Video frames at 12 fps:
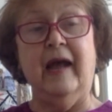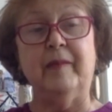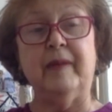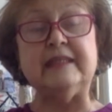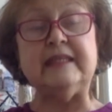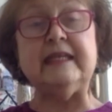
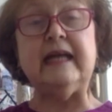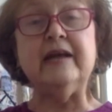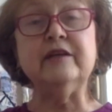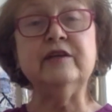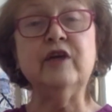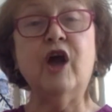Martin, I
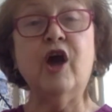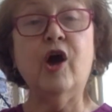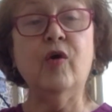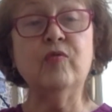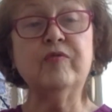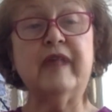
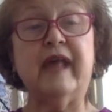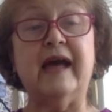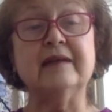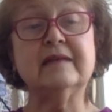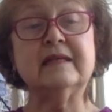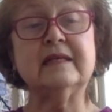know
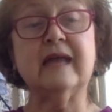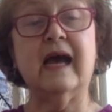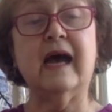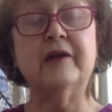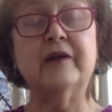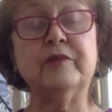that
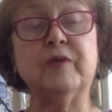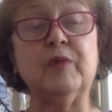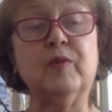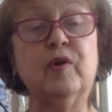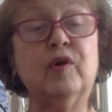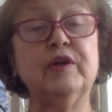you were
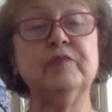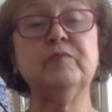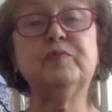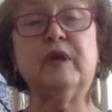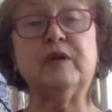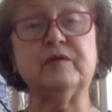born in
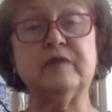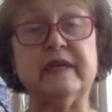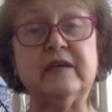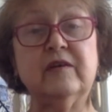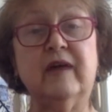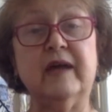Puerto
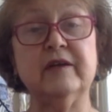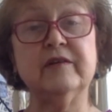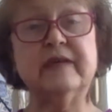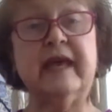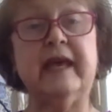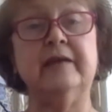Rico and you
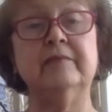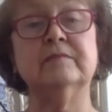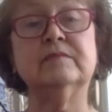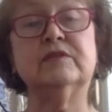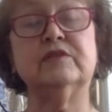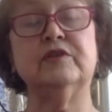
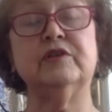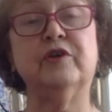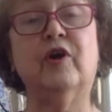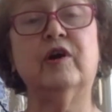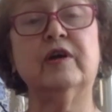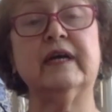came to New
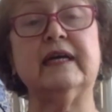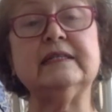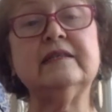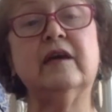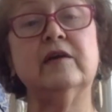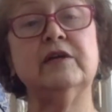York
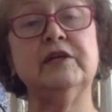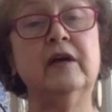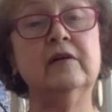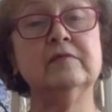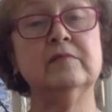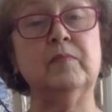as a
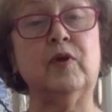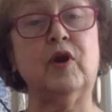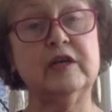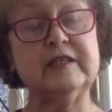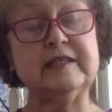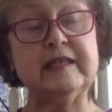young
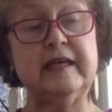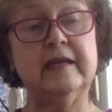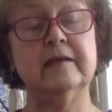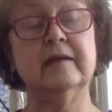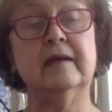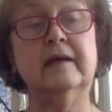
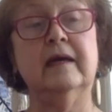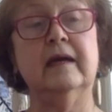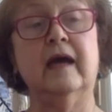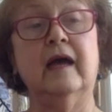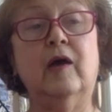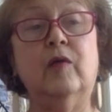person.
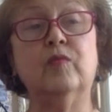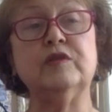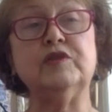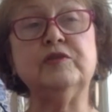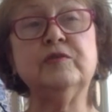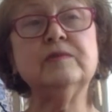
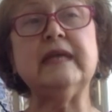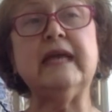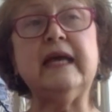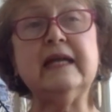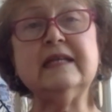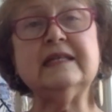Would you
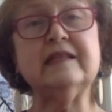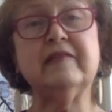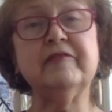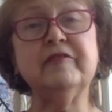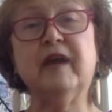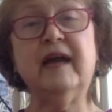tell us
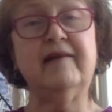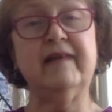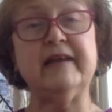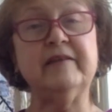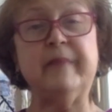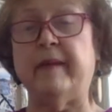if you have
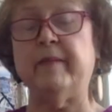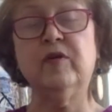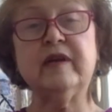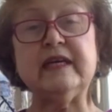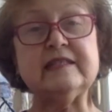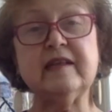any
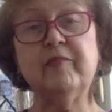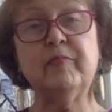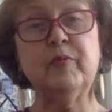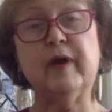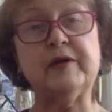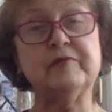memories of
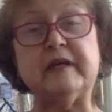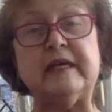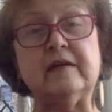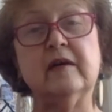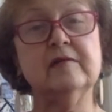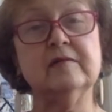Puerto
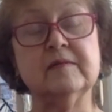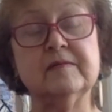Rico?